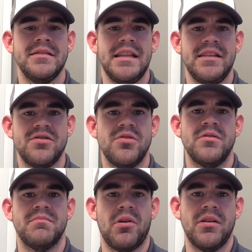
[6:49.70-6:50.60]
the
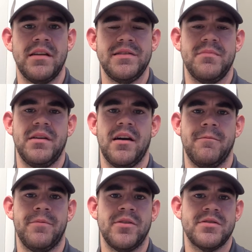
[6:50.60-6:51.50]
student part needs to
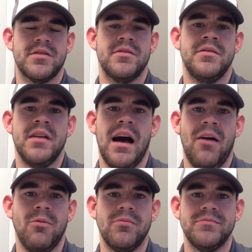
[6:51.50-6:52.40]
become first.
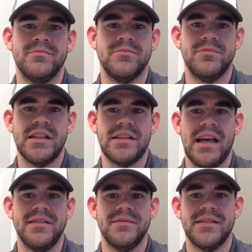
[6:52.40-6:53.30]
We'll get
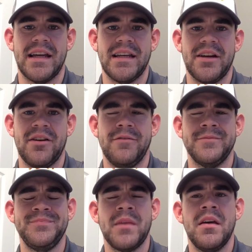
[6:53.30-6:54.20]
that taken
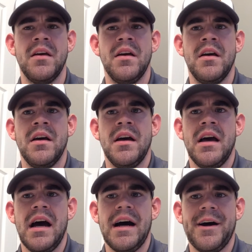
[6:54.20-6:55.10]

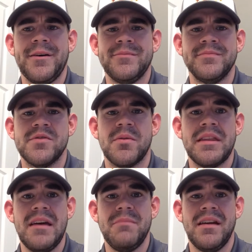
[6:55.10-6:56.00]
care of. So
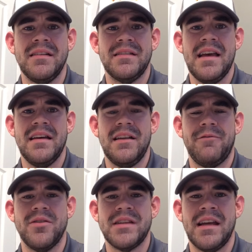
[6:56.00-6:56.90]
with that being said,
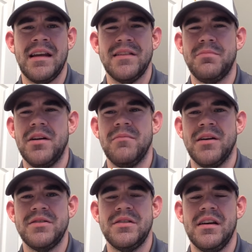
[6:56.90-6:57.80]
that first handout's pretty
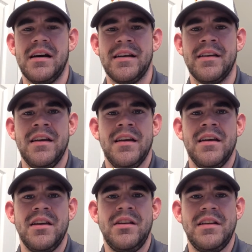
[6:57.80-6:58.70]
much done.
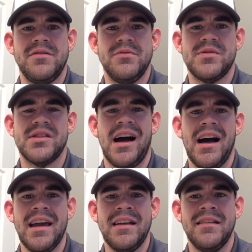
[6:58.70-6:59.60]
You need to
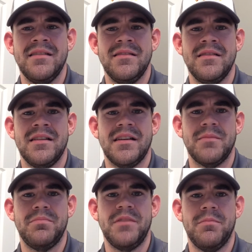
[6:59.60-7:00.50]
sign,
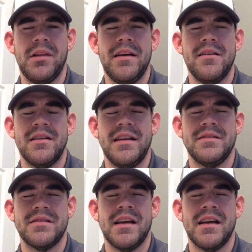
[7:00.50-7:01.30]
the player needs to